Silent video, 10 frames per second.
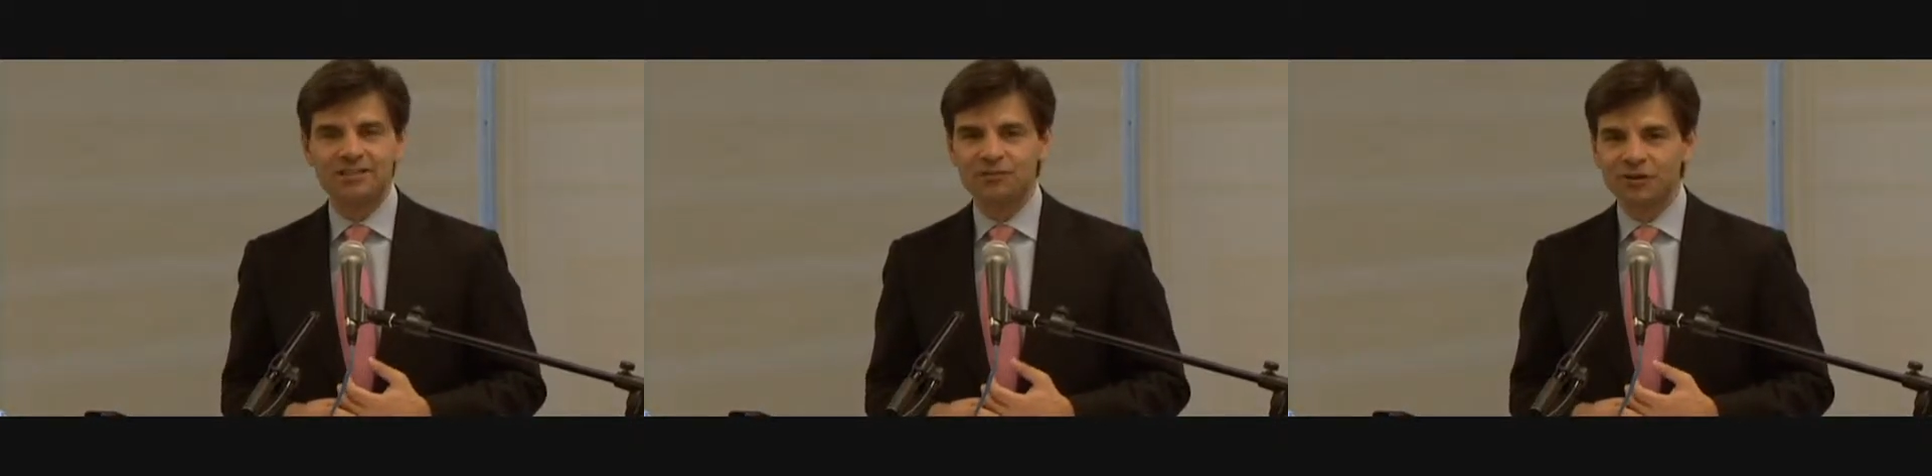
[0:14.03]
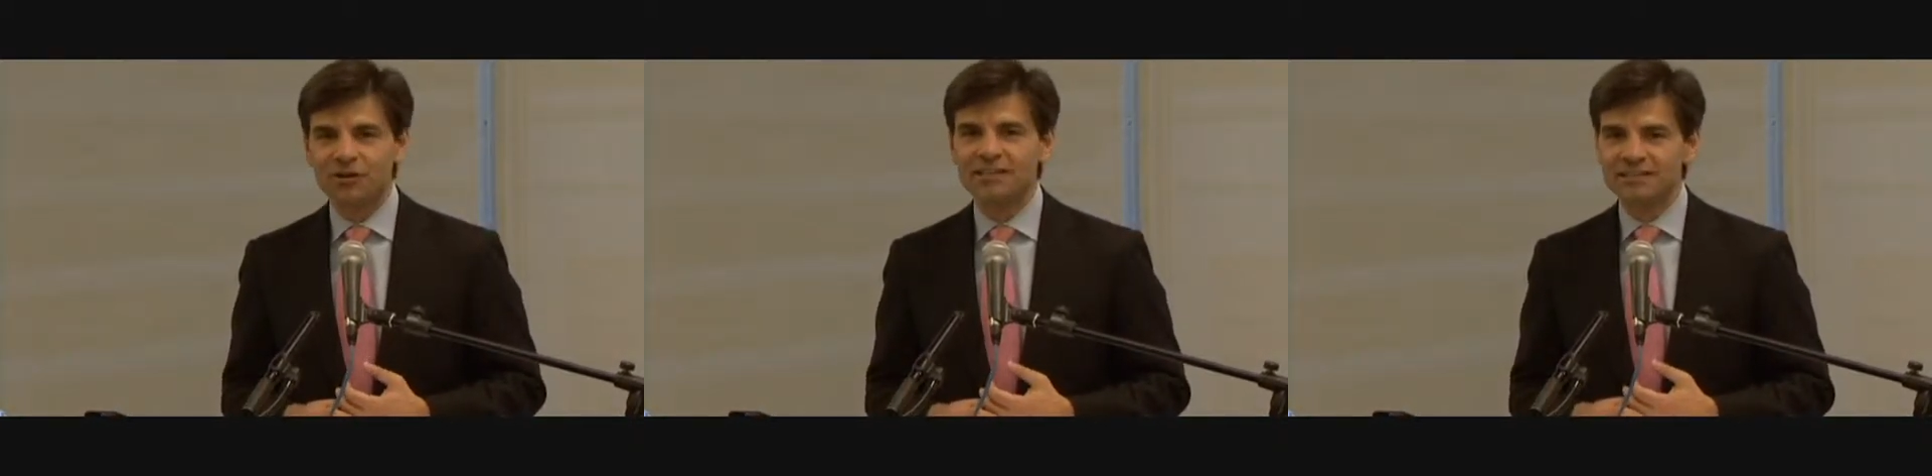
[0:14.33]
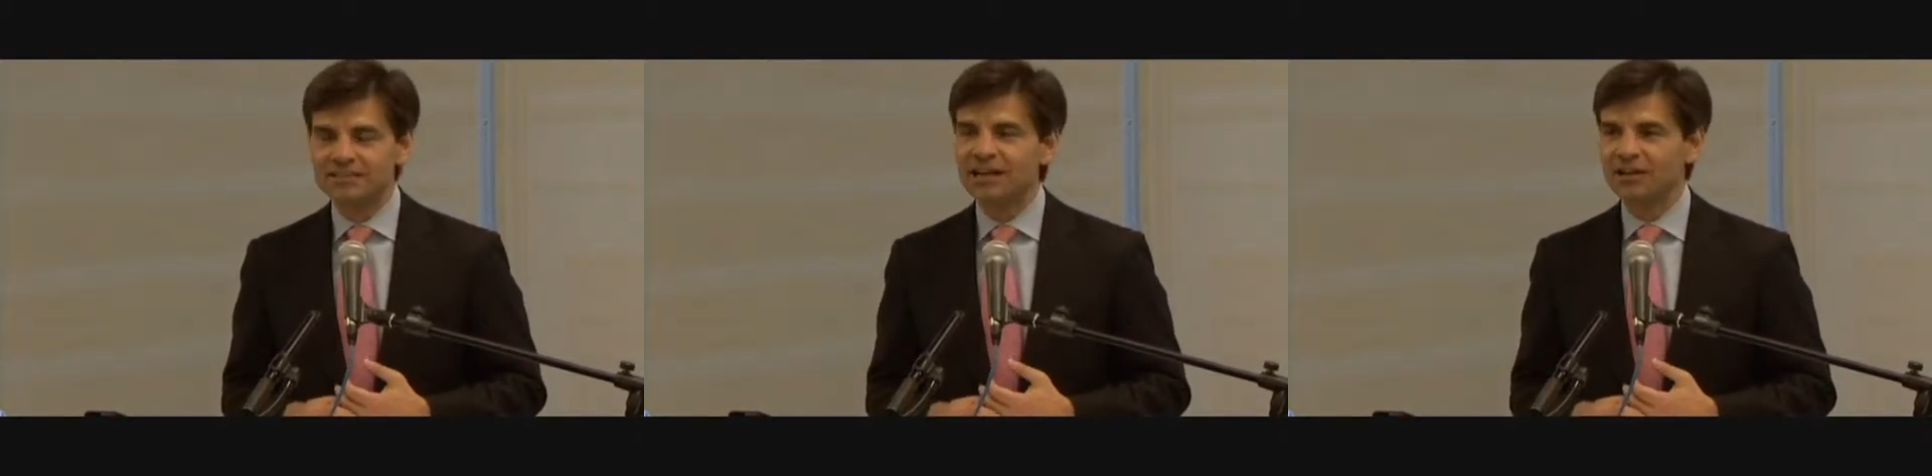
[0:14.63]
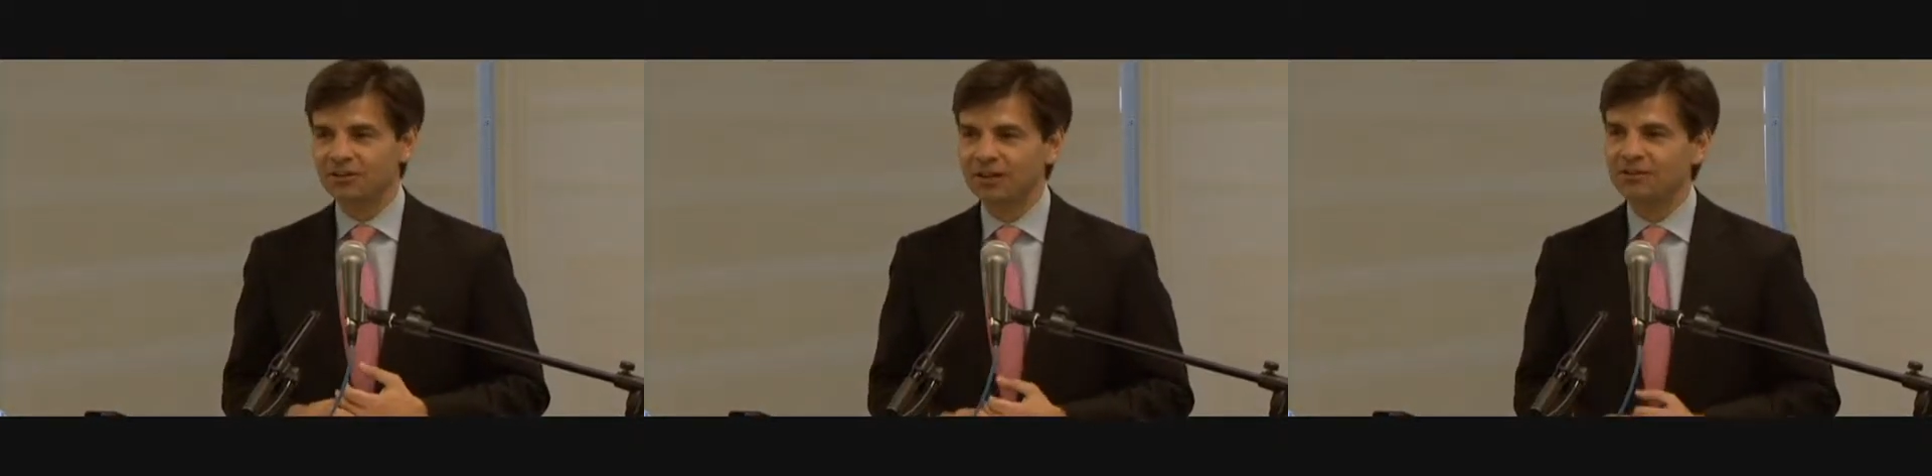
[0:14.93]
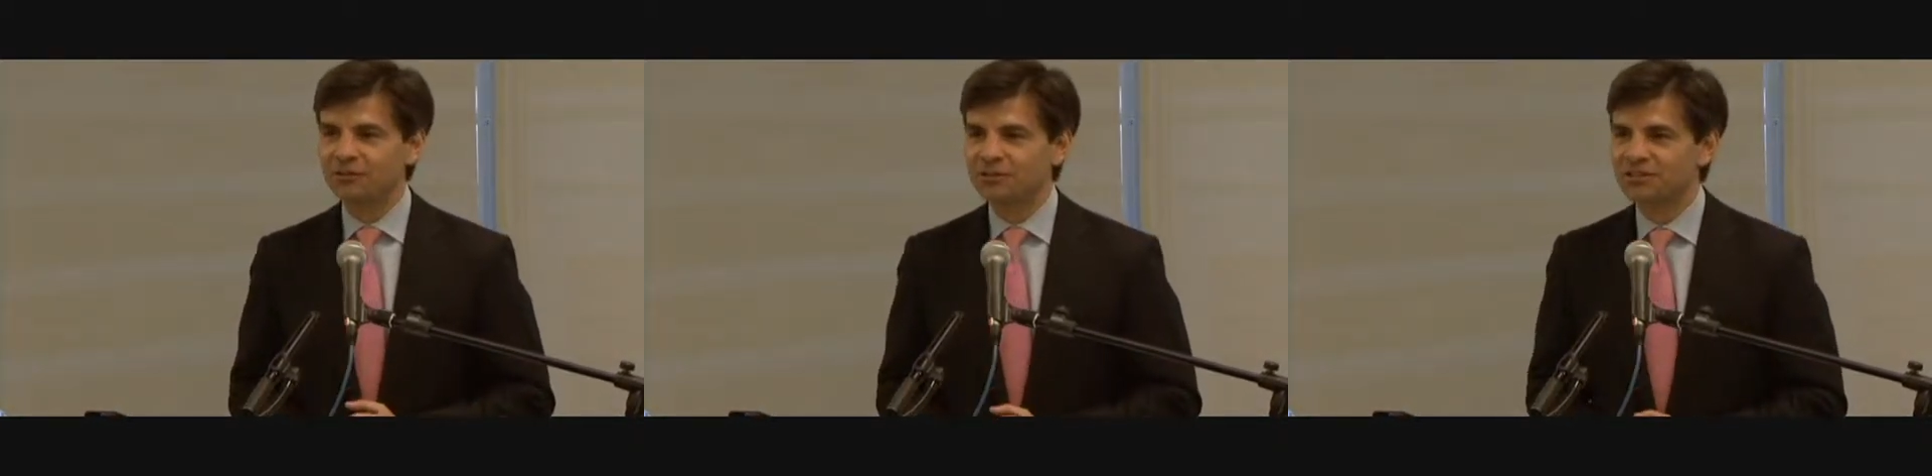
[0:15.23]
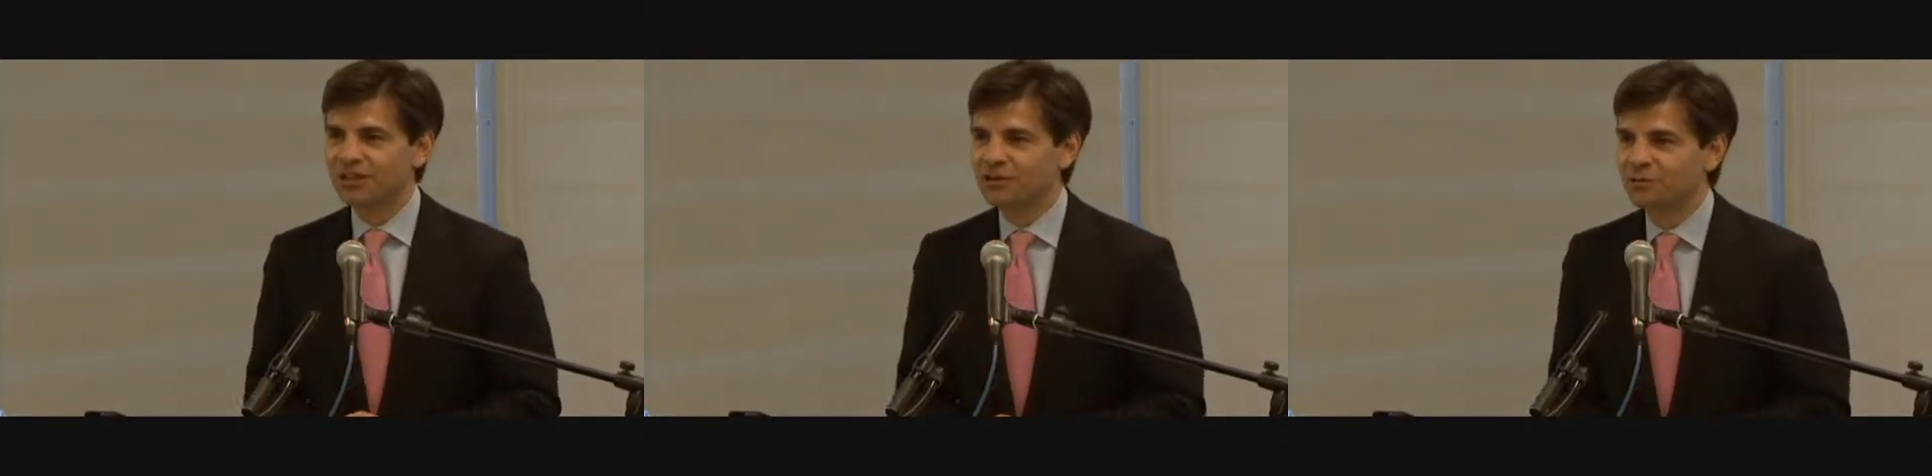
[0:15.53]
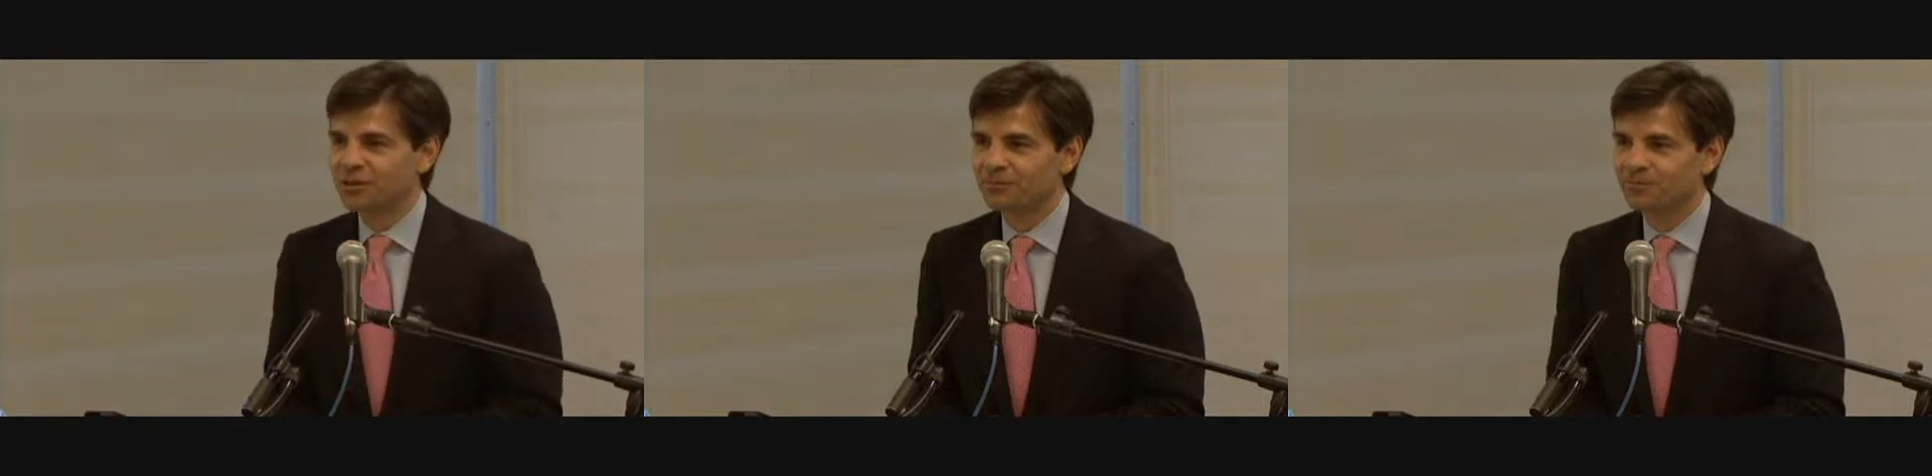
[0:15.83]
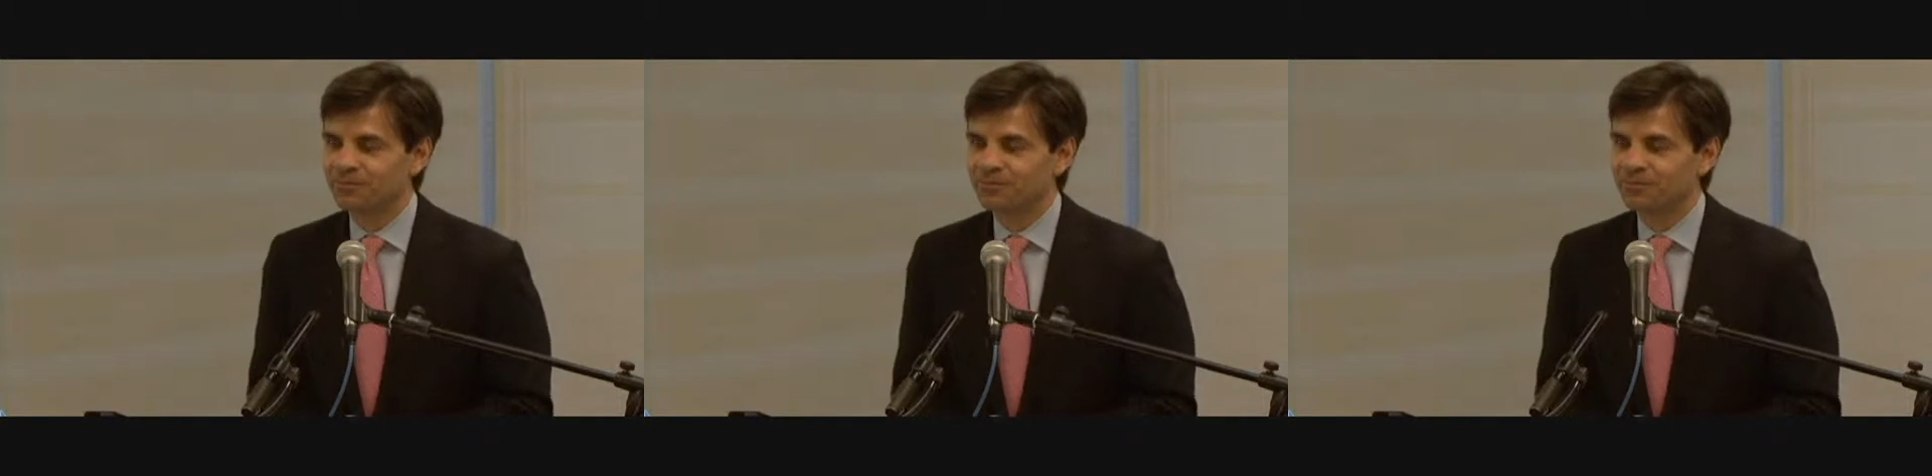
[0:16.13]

devoted his entire life to his country.